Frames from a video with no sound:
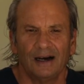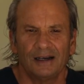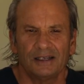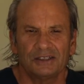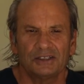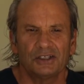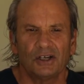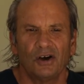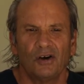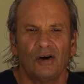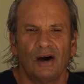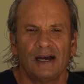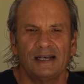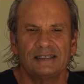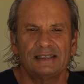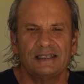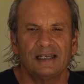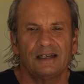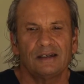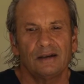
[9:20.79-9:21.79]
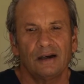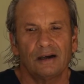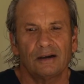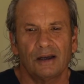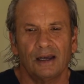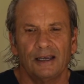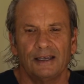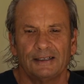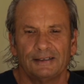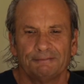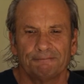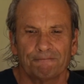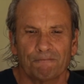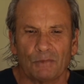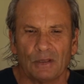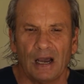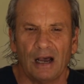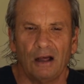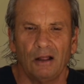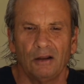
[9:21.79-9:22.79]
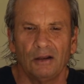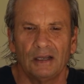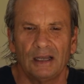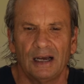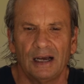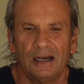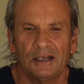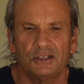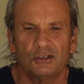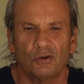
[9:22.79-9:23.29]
So I said, okay, I'll